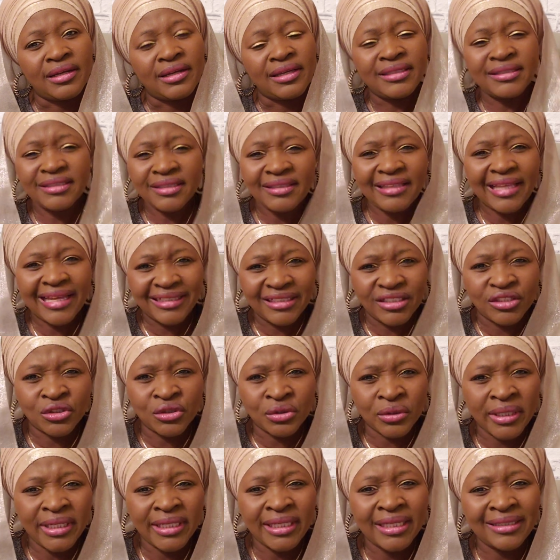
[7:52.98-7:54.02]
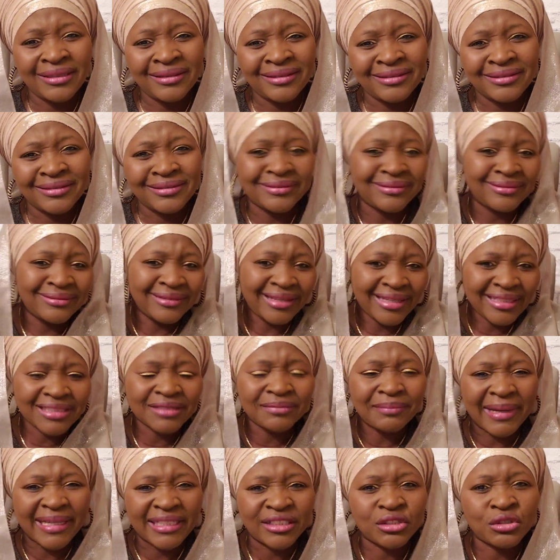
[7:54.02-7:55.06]
isn't that the training? That's
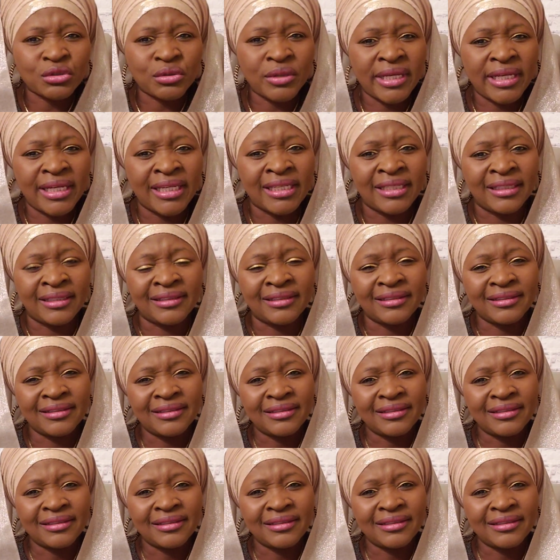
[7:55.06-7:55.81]
my training.